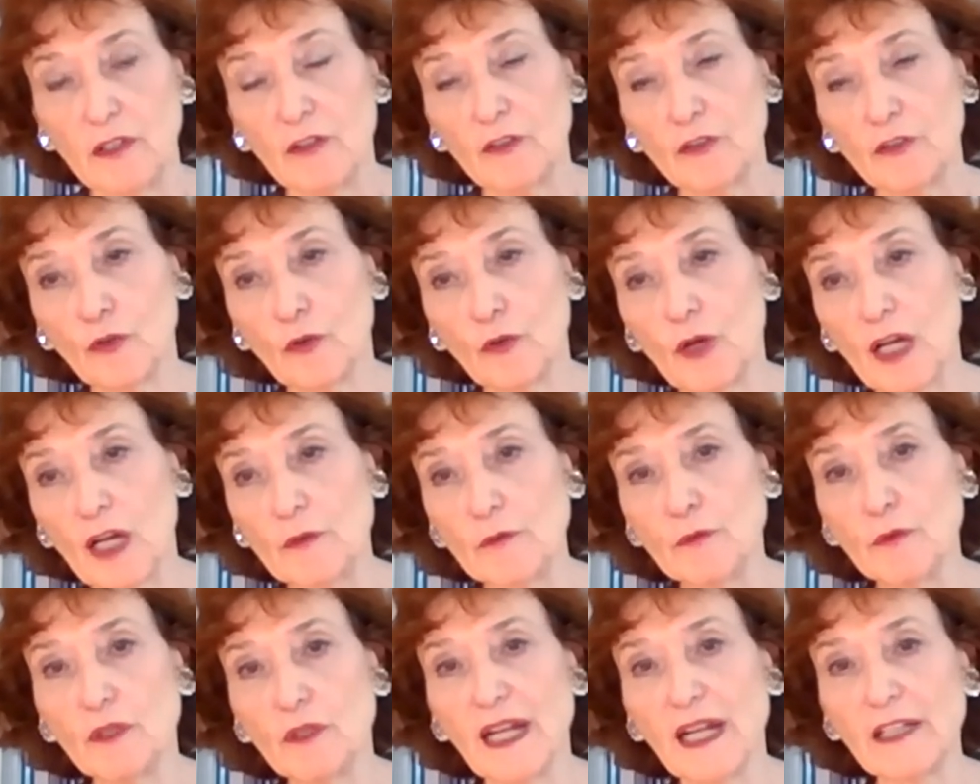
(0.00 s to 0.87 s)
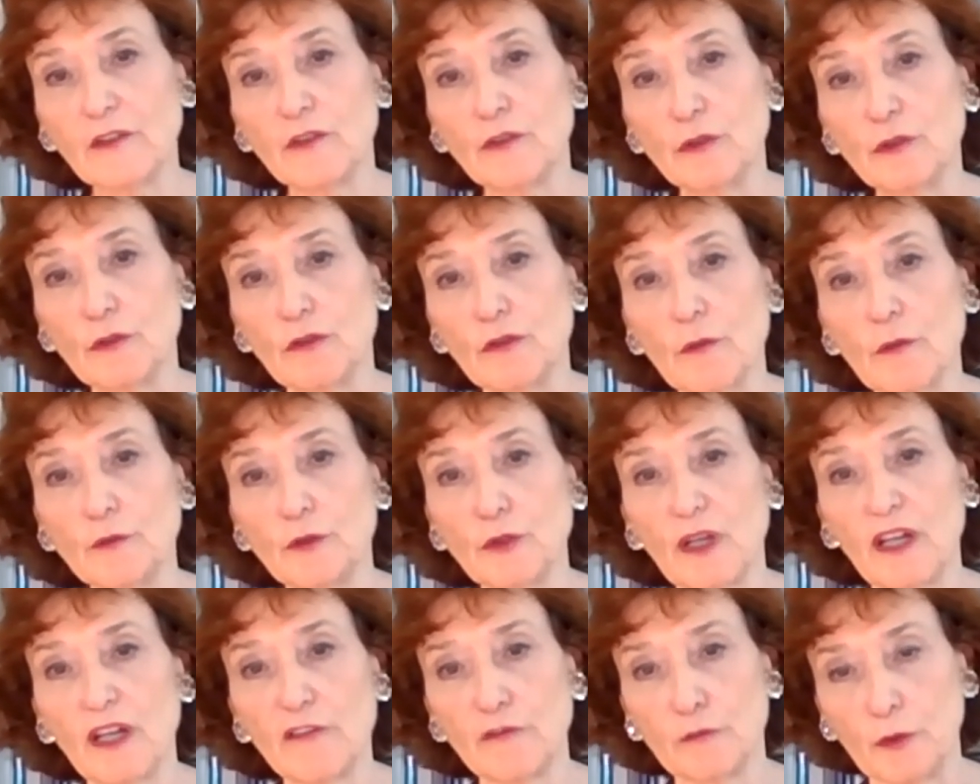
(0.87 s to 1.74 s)
So I would like Europe
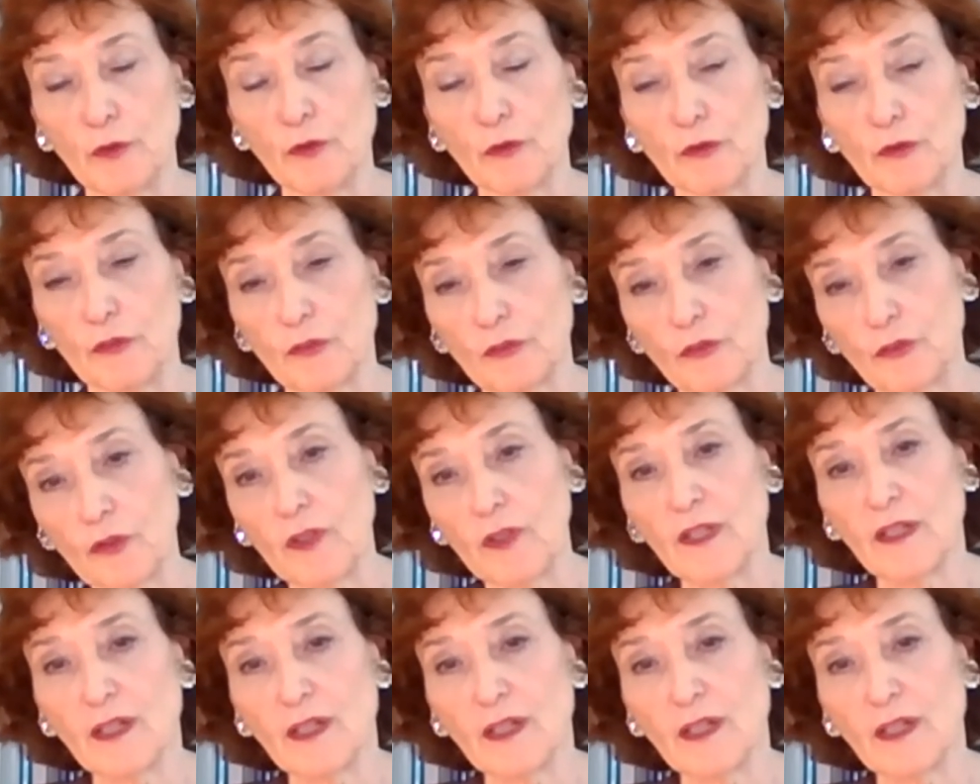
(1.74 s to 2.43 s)
to have both.